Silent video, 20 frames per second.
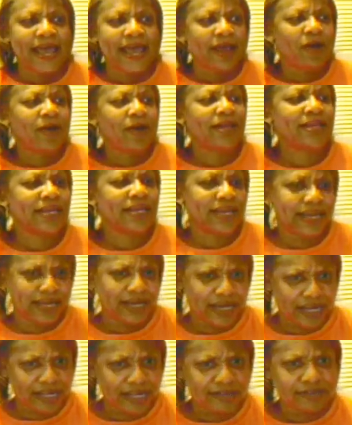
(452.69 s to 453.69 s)
Oh, and
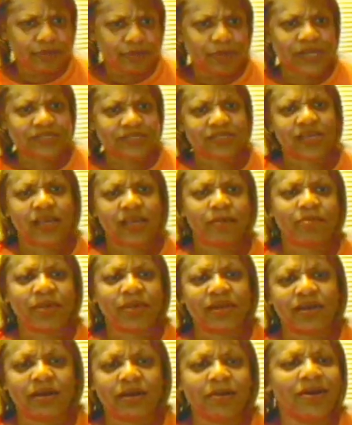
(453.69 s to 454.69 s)
he's about to get
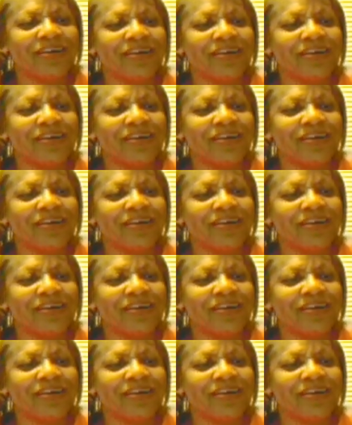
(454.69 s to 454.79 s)
beat up. Or